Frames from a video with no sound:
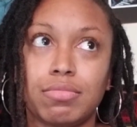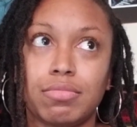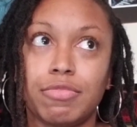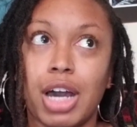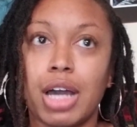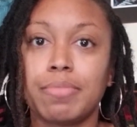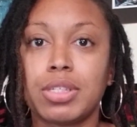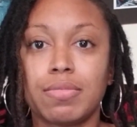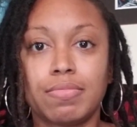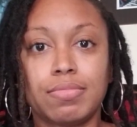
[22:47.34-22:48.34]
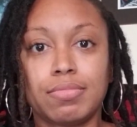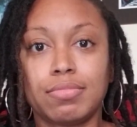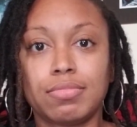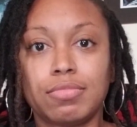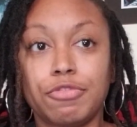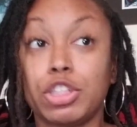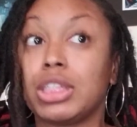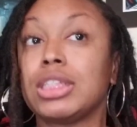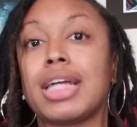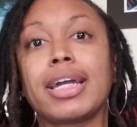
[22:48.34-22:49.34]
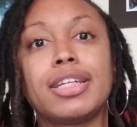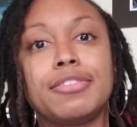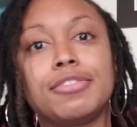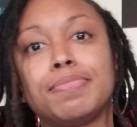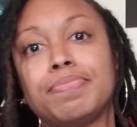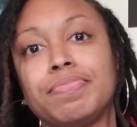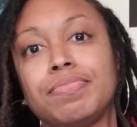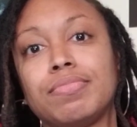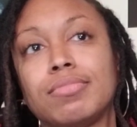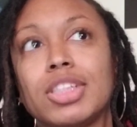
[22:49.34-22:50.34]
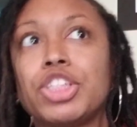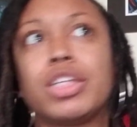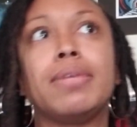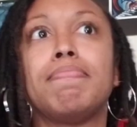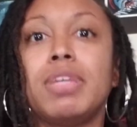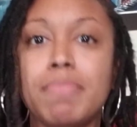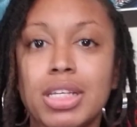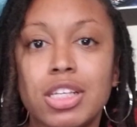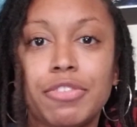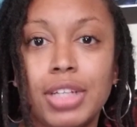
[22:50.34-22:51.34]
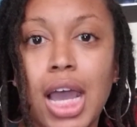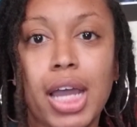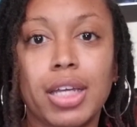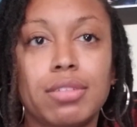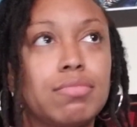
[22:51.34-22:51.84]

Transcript: vibes versus negative? Shit, me, myself, and I.